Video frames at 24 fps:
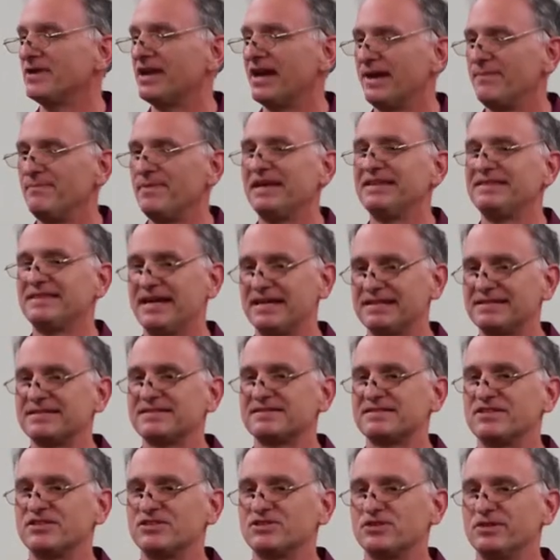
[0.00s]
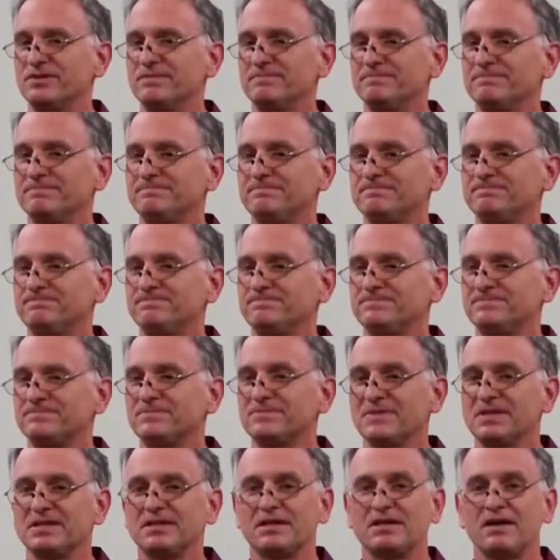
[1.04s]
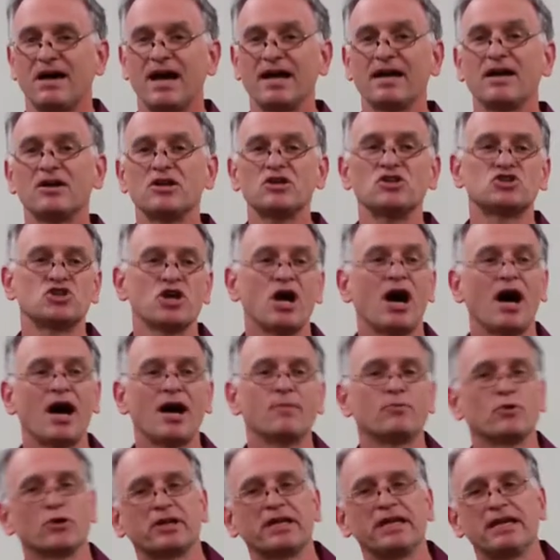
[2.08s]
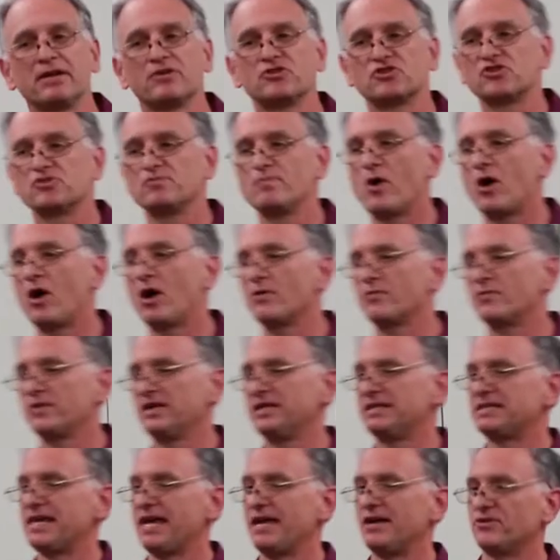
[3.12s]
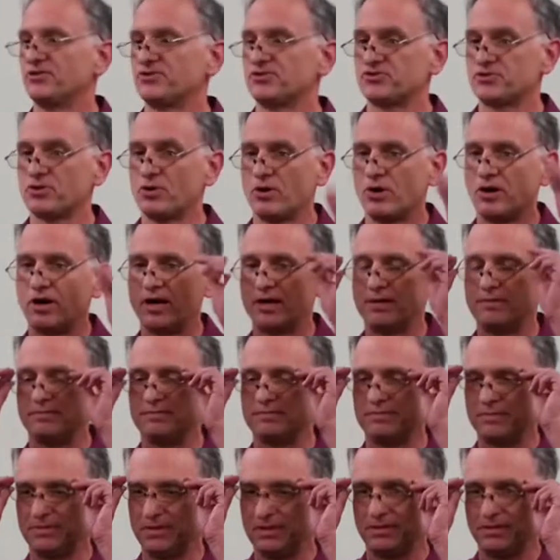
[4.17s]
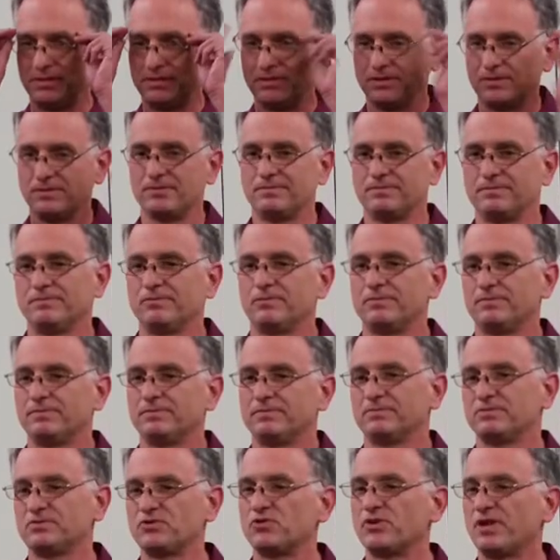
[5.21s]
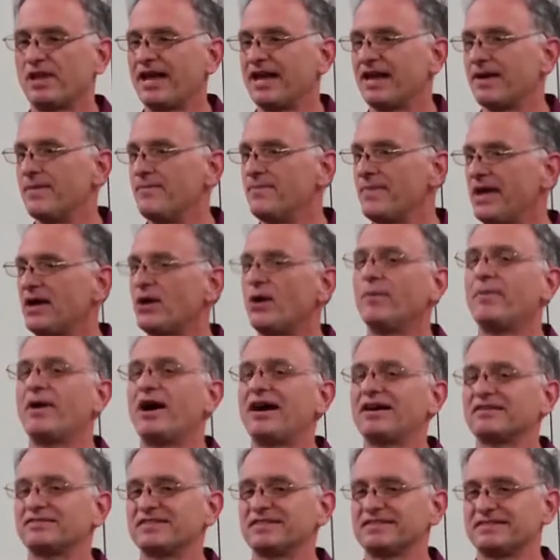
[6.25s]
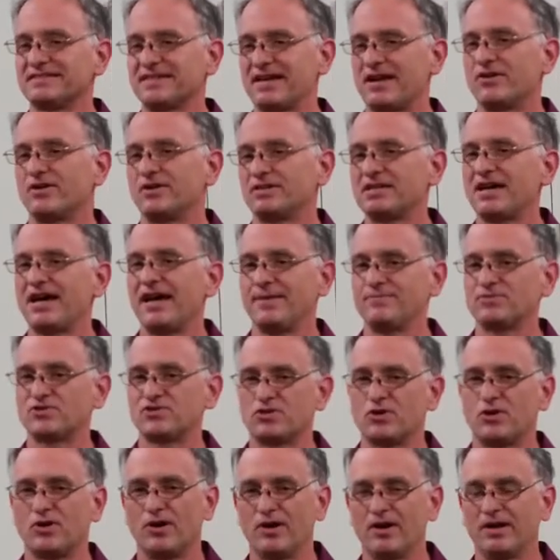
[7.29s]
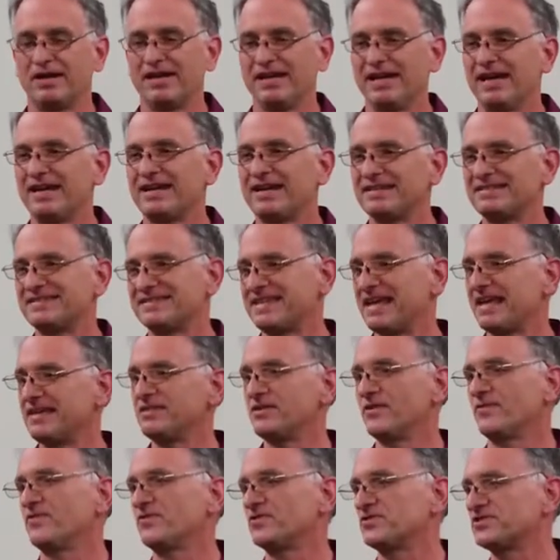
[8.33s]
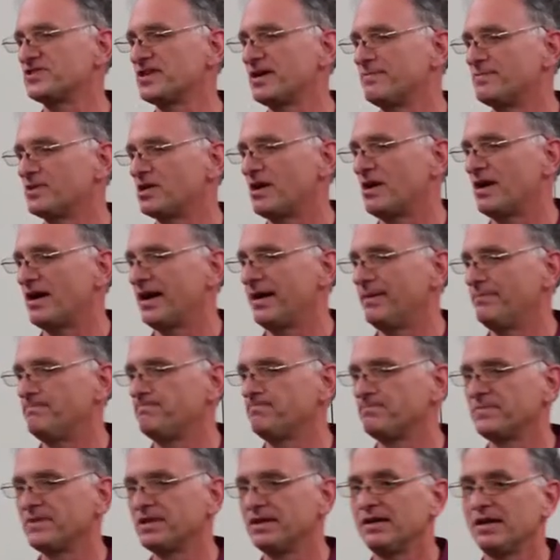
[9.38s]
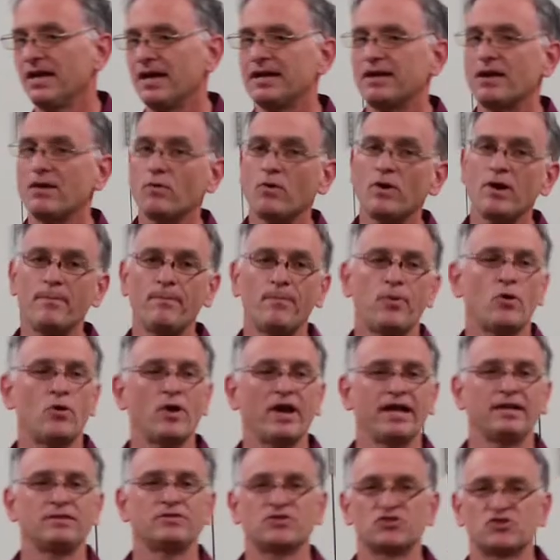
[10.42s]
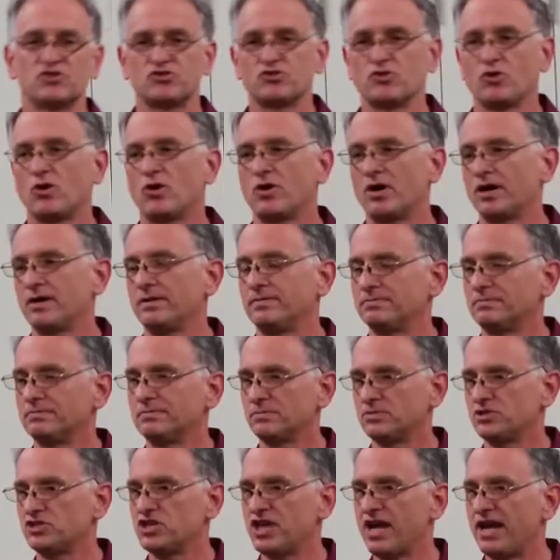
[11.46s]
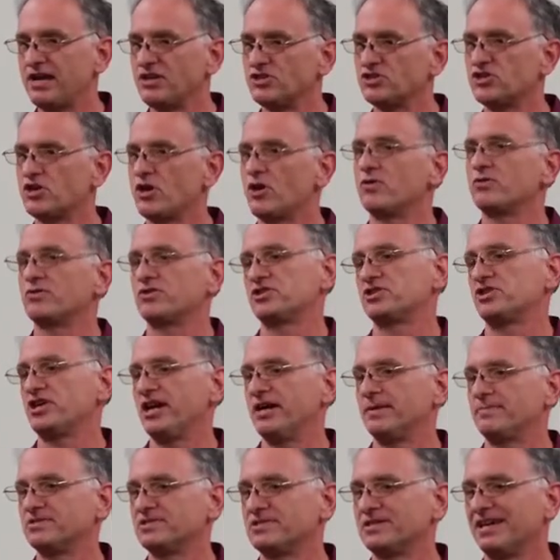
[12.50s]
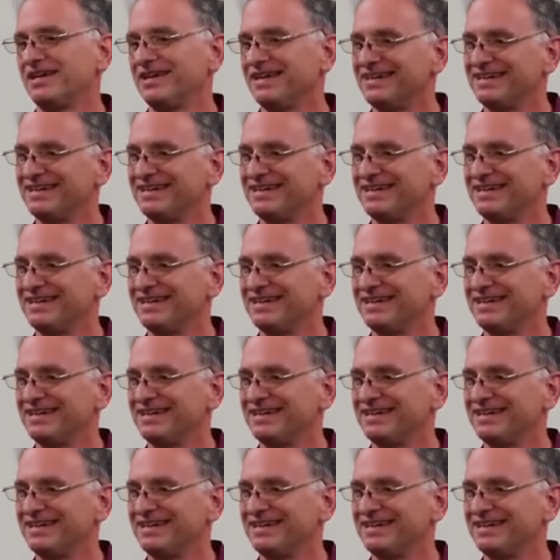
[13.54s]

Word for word: when I made that decision. I got a job working in a small retail store, or like a mailbox, etc. type store, and I stayed there for some time. And at one point, the store changed ownership,